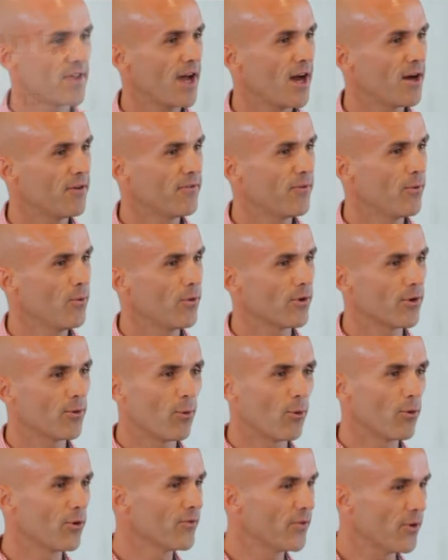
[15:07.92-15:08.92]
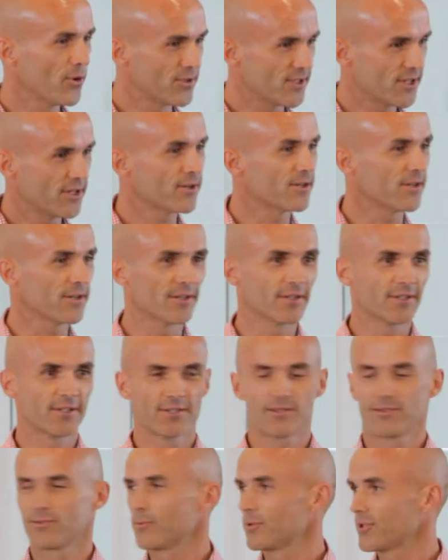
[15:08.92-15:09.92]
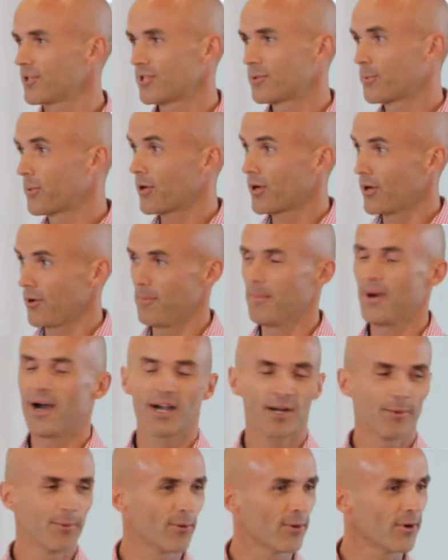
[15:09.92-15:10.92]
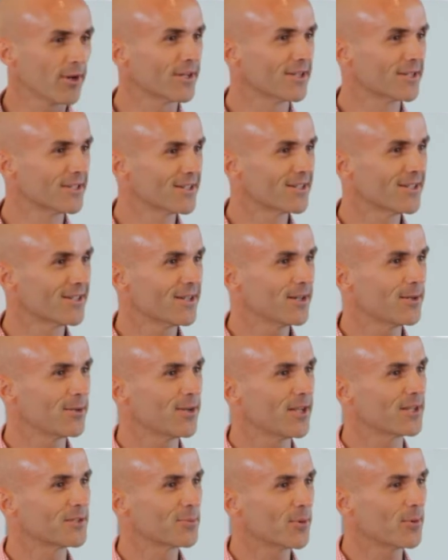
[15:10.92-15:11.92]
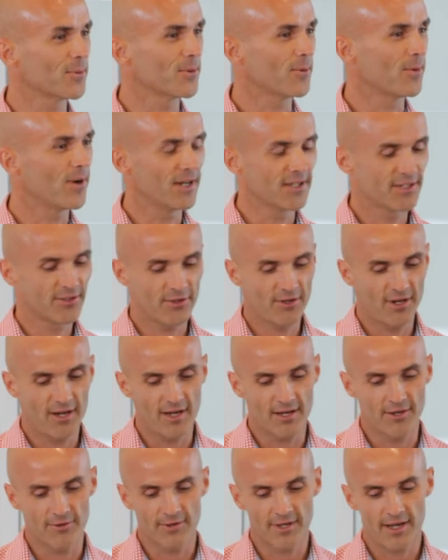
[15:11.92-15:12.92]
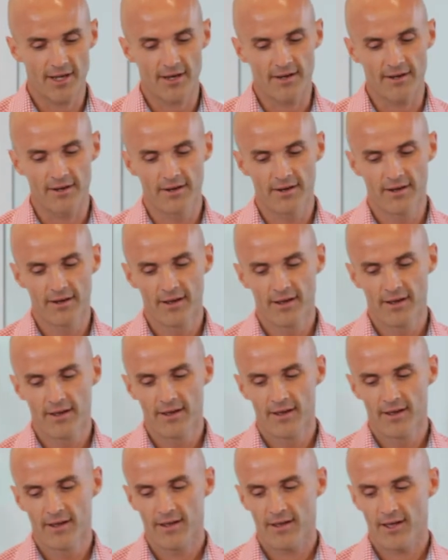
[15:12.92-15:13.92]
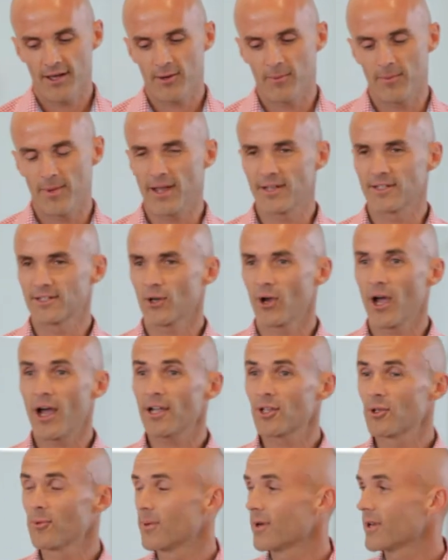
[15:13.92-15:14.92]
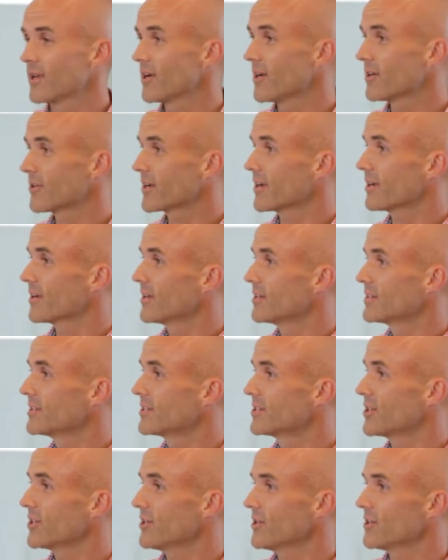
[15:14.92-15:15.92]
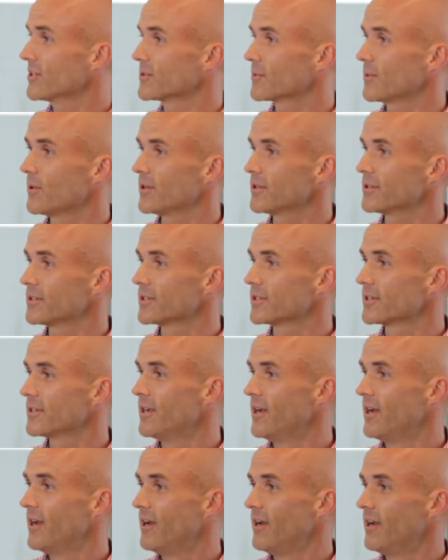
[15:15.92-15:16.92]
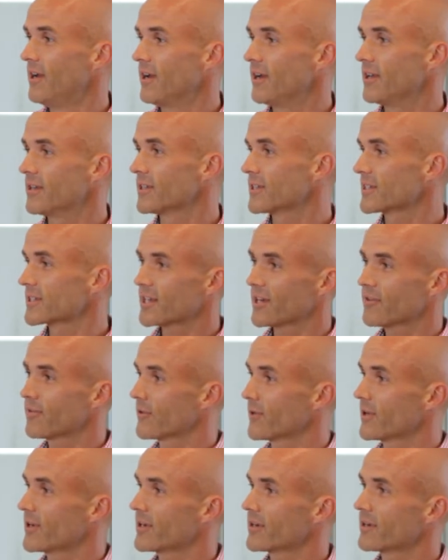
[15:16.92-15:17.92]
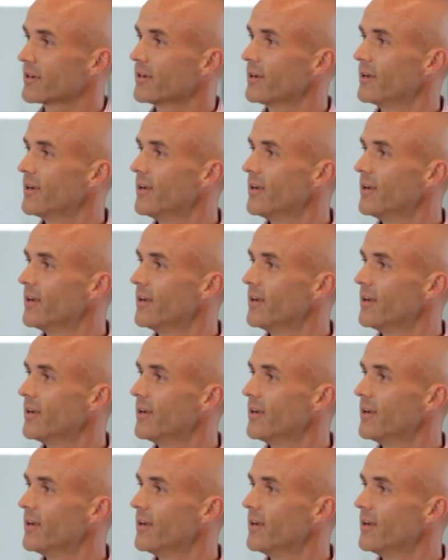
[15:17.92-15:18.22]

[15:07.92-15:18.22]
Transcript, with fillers: the art forward in all of those areas, which is a pretty remarkable list, and that's probably why he's so highly regarded. Um, and so arguably, I reckon his genius was in discovering